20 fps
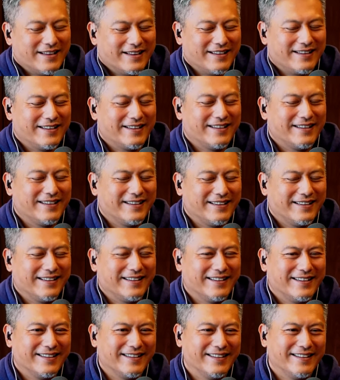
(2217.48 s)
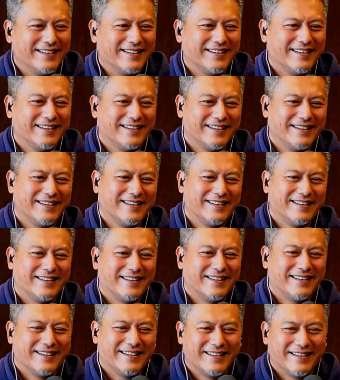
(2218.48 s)

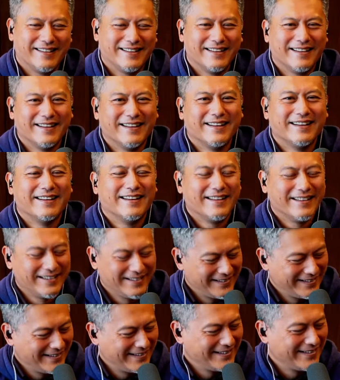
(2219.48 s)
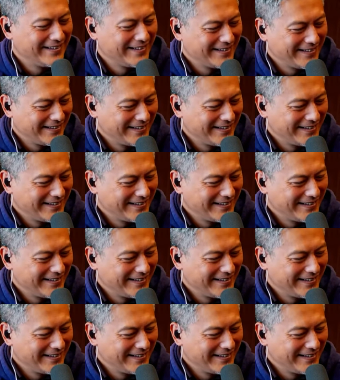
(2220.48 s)
(not speaking)